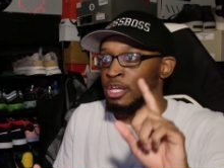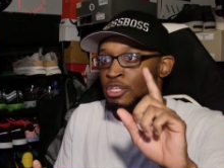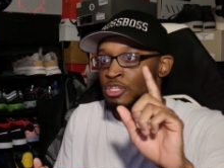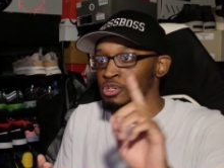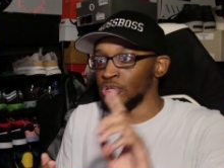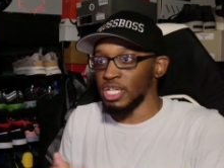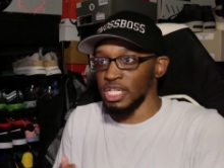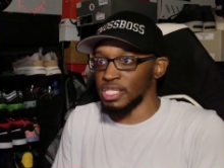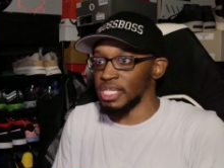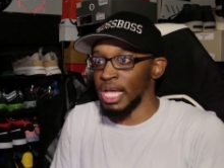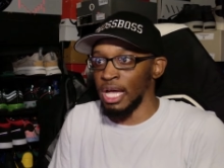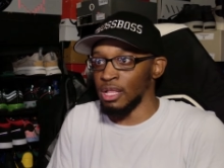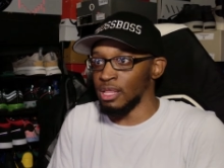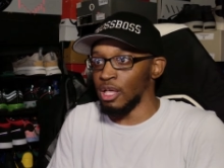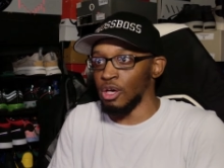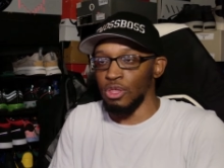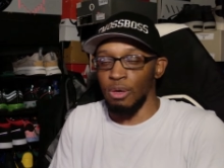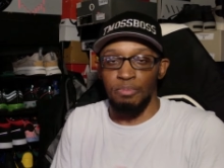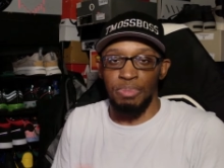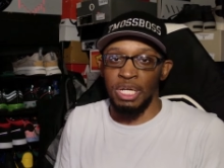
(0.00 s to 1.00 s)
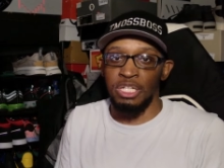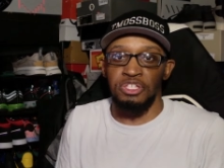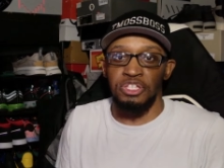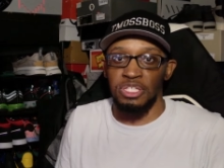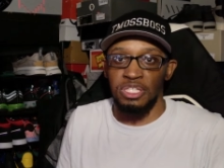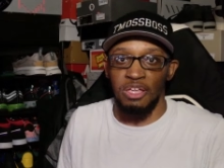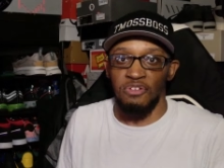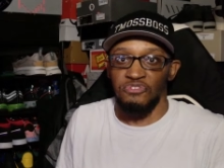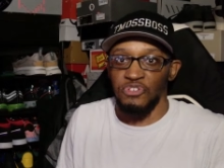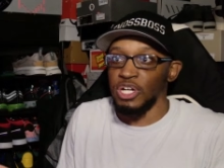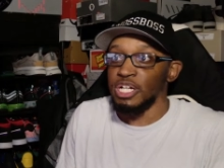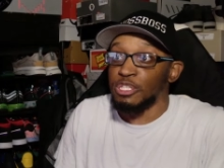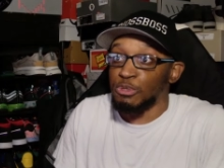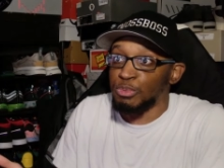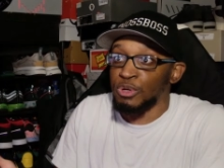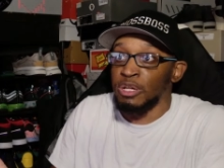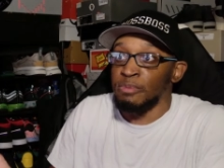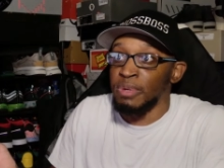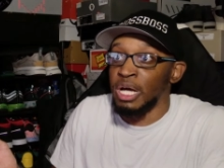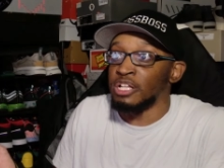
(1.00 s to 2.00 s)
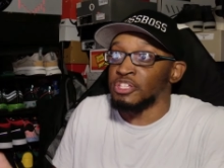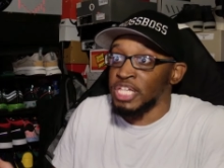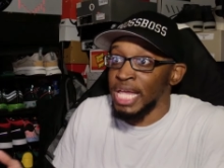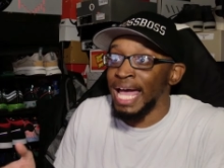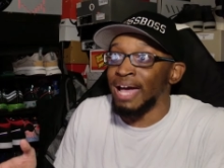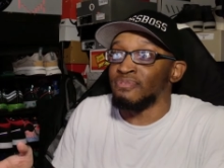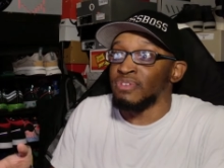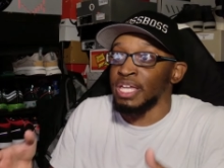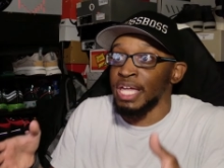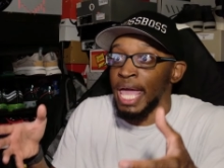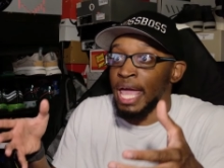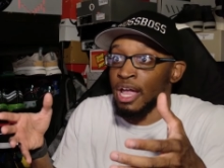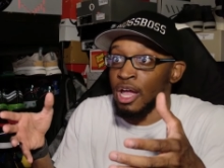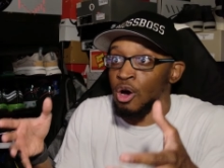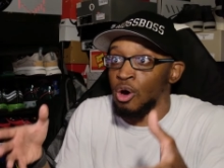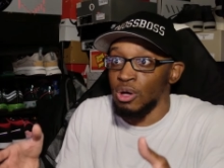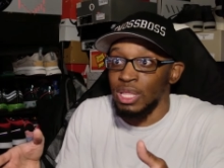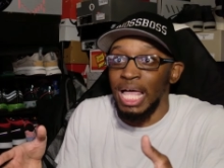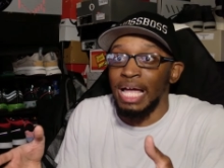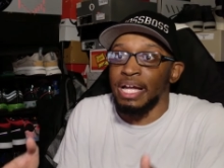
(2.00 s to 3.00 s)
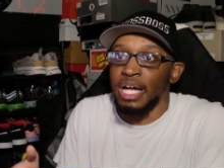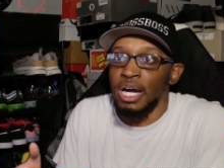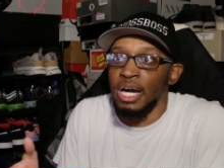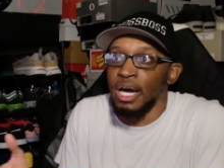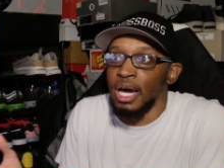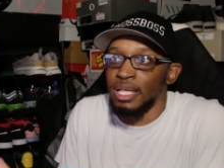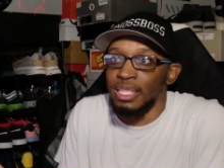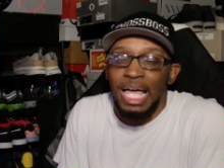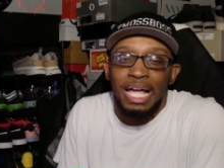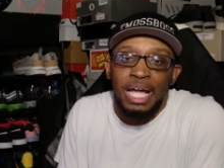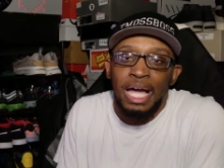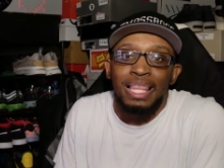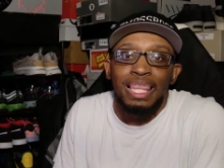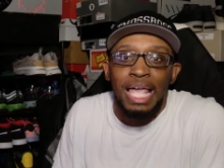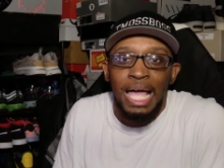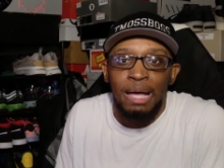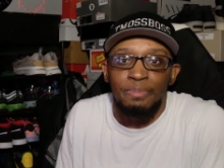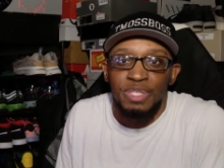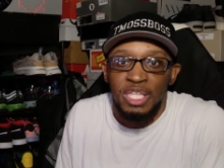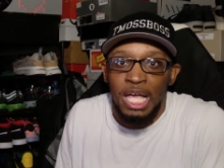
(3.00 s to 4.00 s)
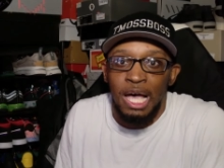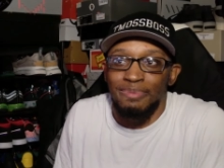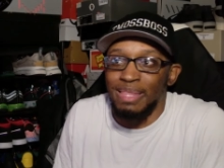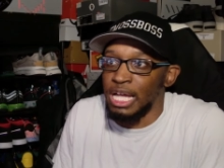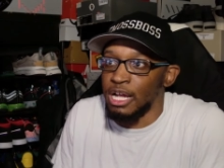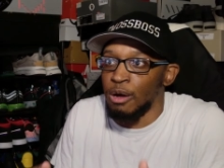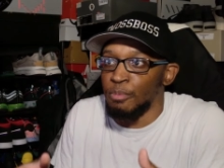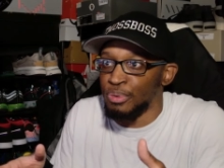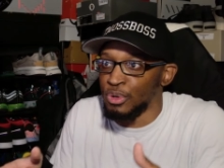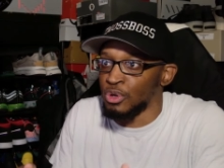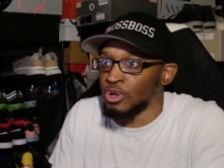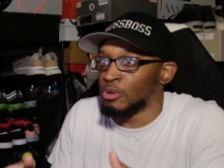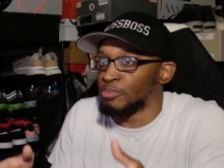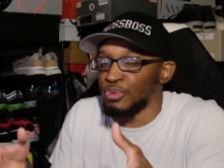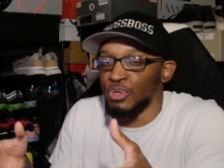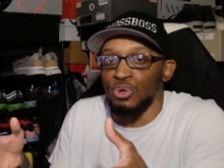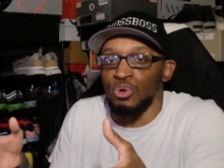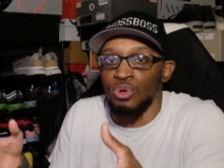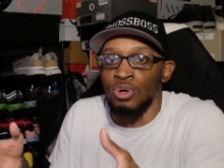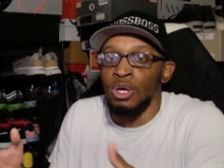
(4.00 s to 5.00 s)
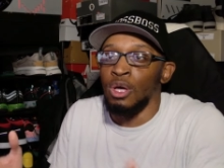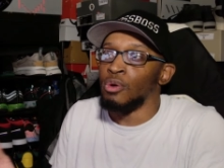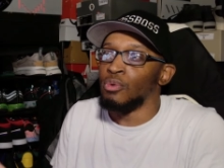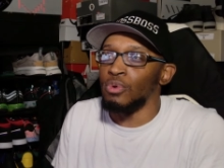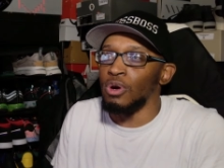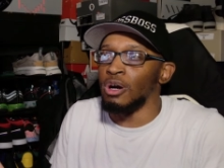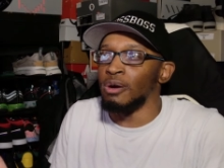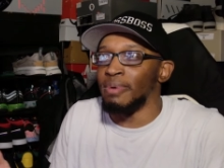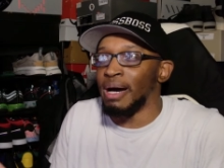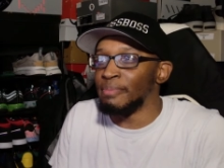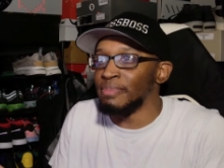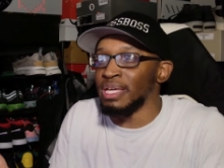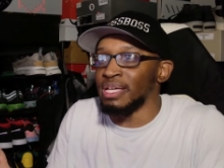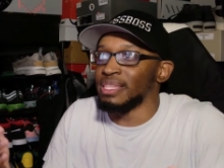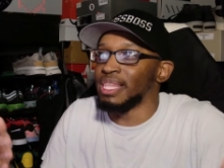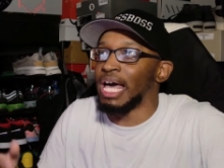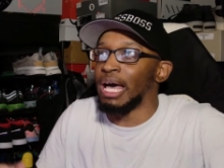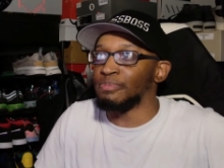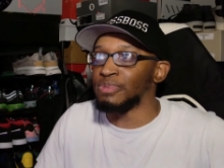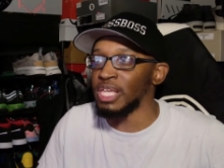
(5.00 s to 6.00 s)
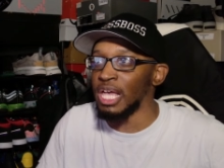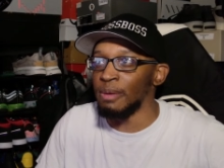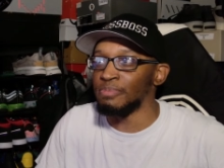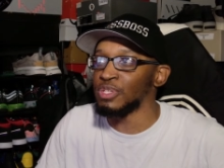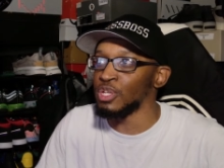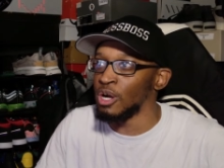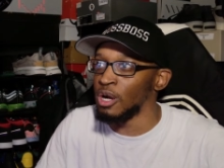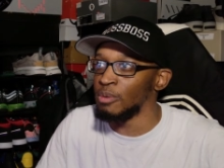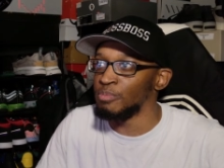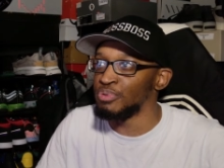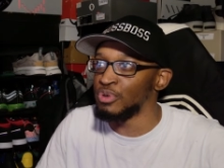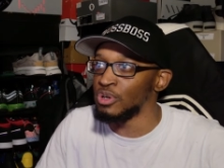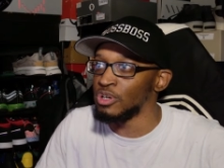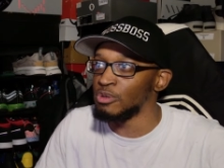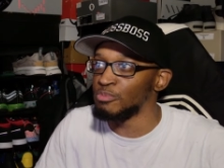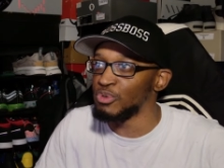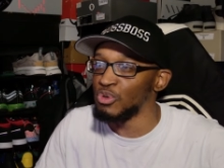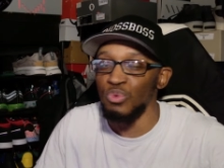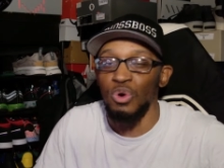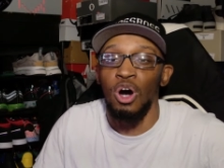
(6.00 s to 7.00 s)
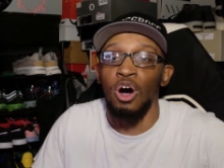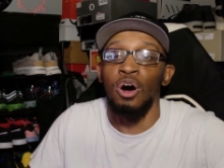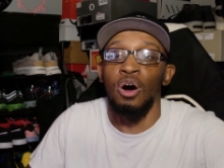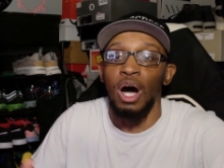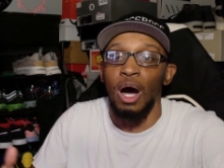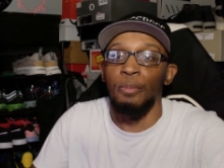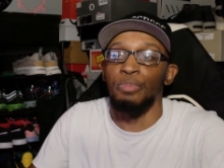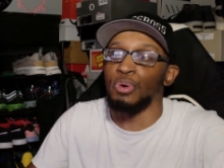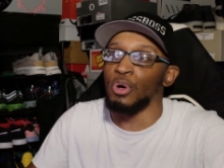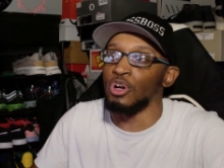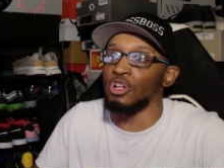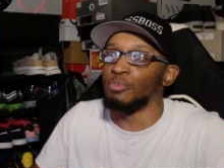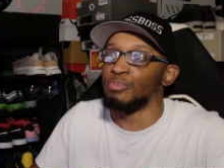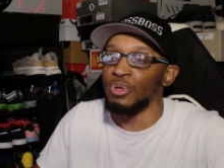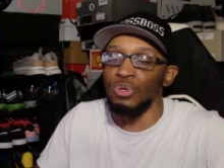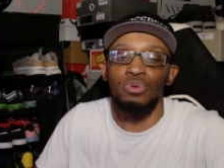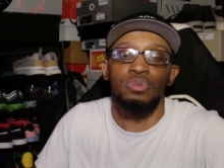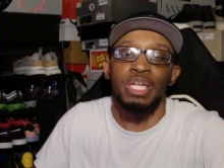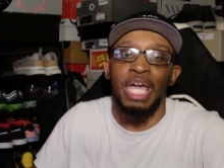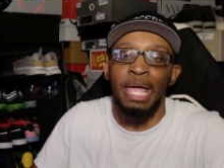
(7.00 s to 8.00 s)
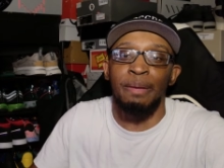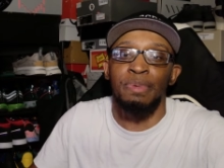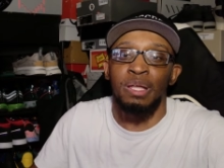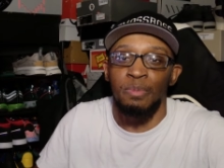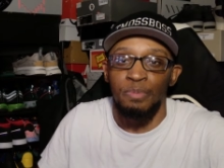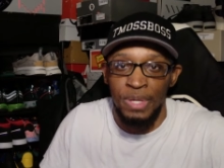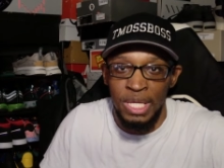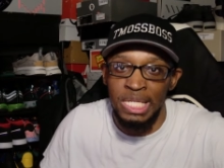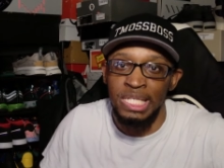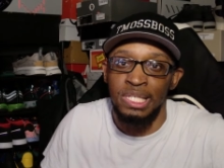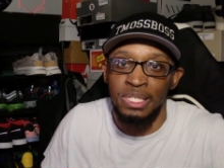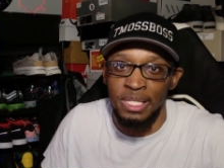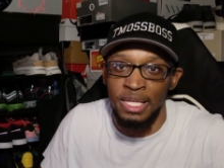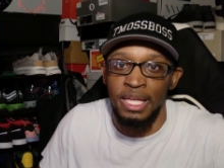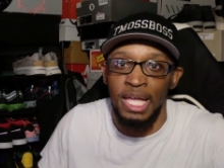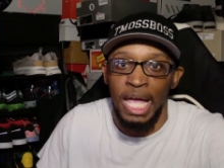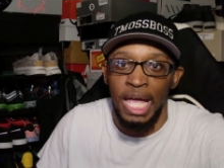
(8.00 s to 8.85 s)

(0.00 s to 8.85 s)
you could download a bunch of different, it's pretty much having a laptop, like a portable, well, I mean, laptops are portable, well, a portable gaming PC,